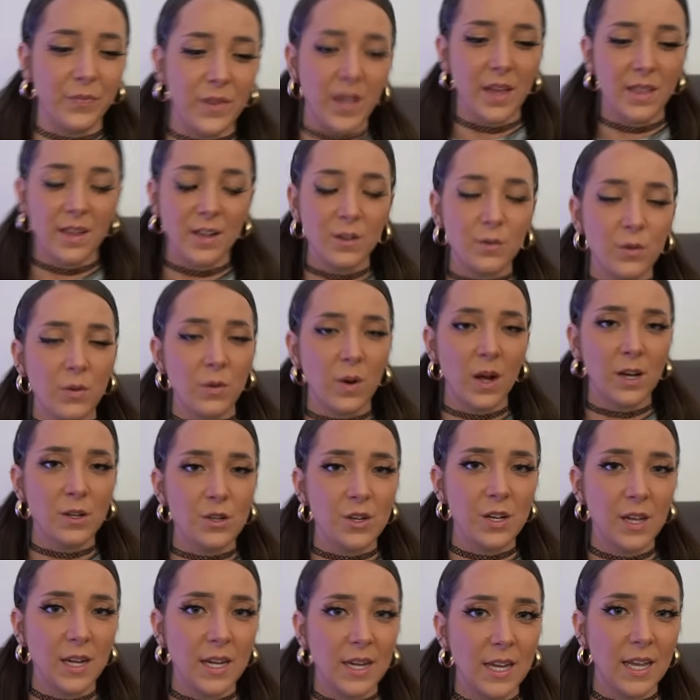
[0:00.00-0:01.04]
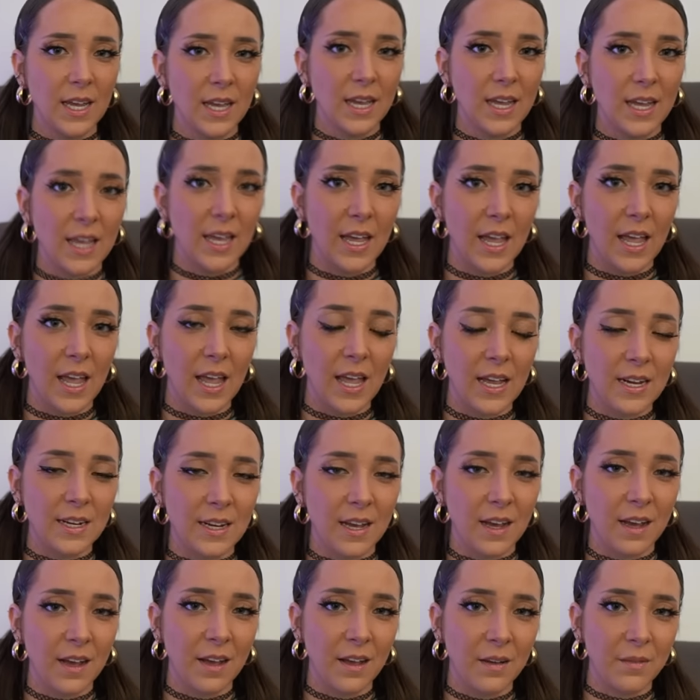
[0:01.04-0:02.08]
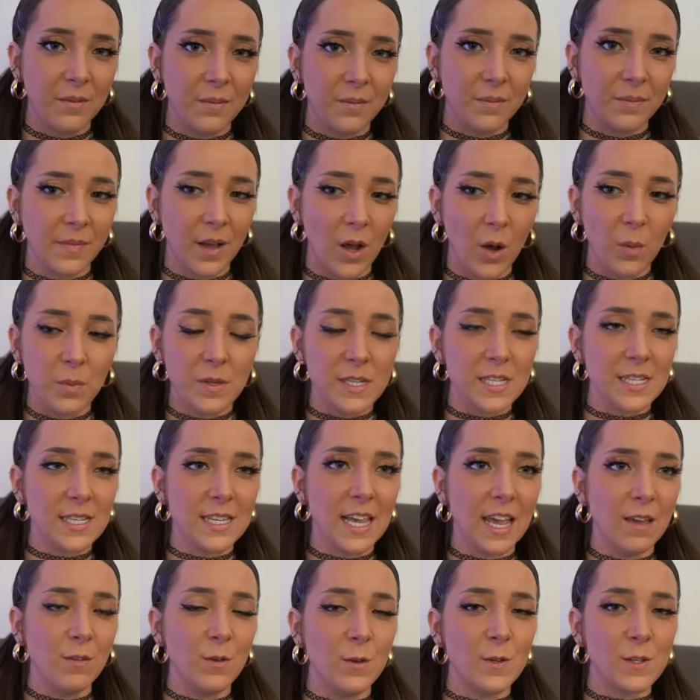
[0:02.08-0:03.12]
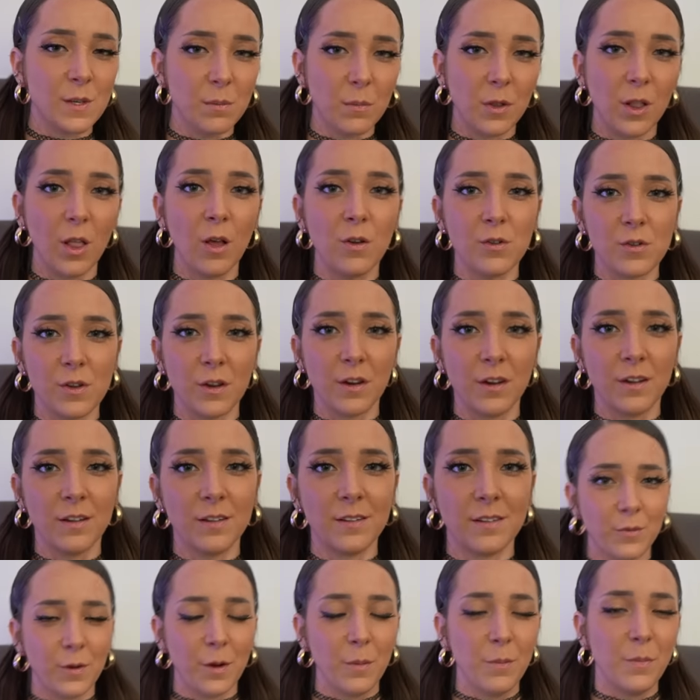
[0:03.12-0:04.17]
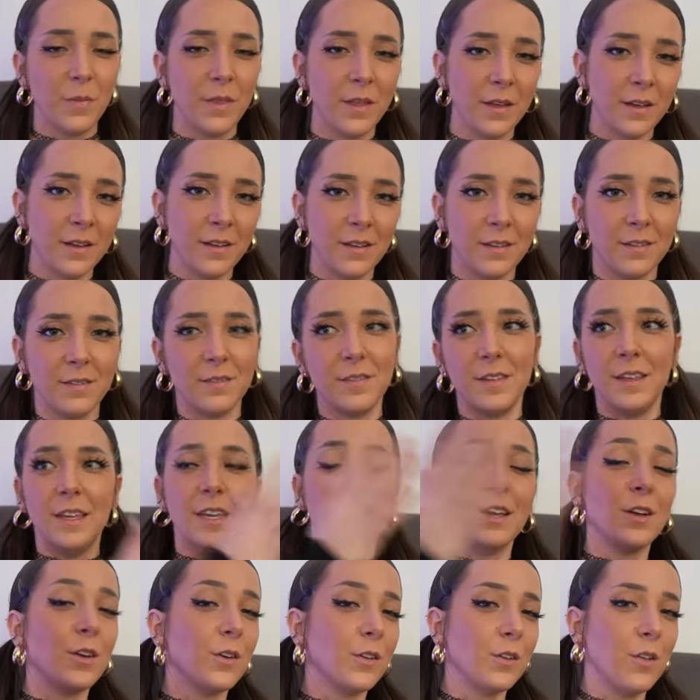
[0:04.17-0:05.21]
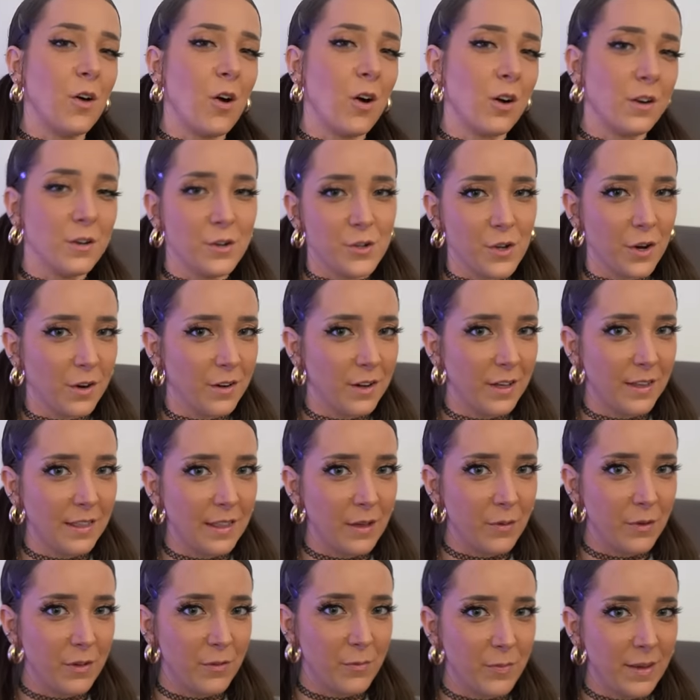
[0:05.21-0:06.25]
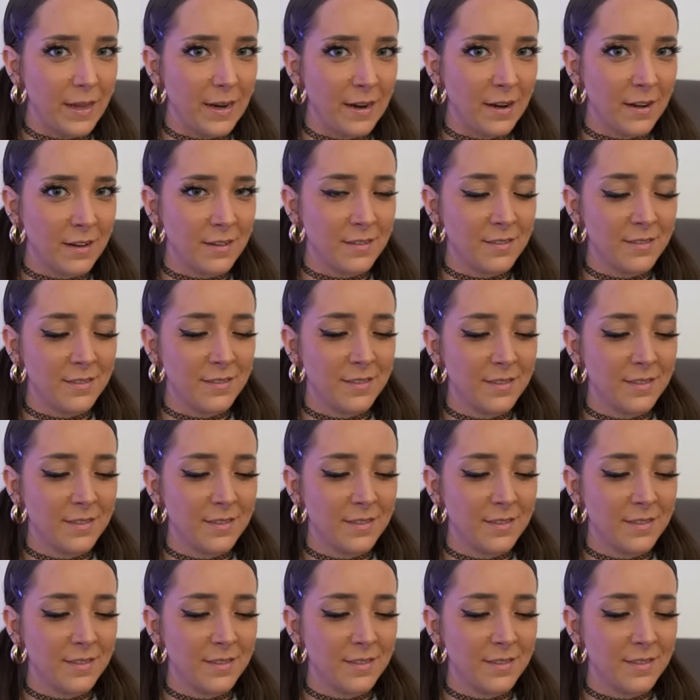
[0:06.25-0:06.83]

Yeah, thanks for watching. And I hope this gave you some closure from the year-long journey that we've been on.